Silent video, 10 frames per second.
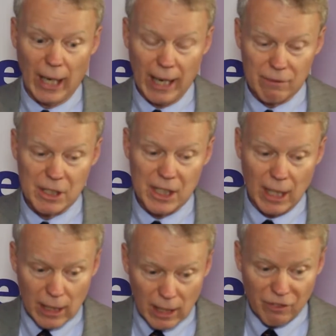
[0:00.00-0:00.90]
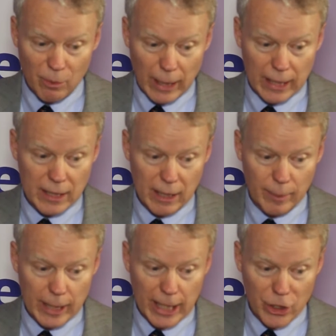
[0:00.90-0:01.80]
I haven't said enough about
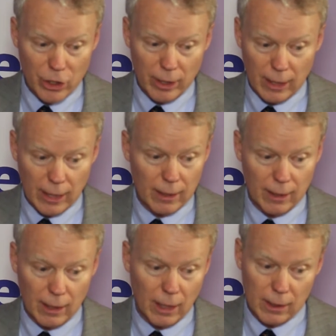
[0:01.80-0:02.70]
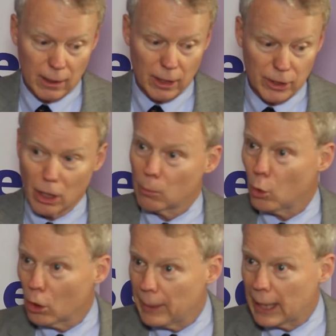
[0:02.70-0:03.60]
intimidation, then I'll talk
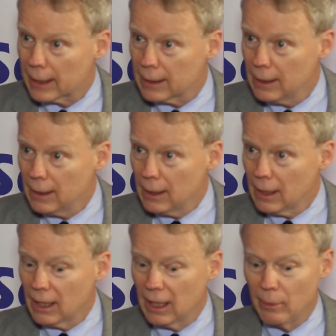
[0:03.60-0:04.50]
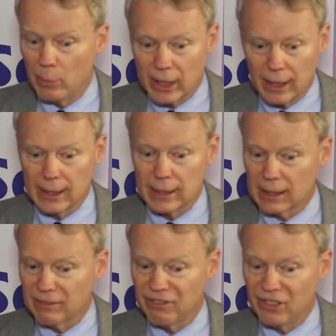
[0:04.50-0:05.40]
more about it,
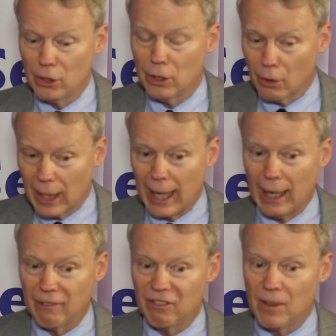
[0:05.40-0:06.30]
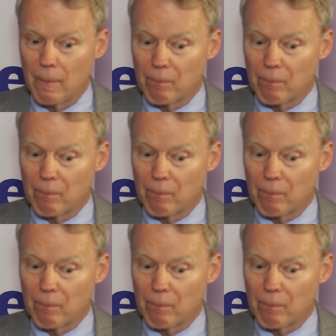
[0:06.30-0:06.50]
because if you don't have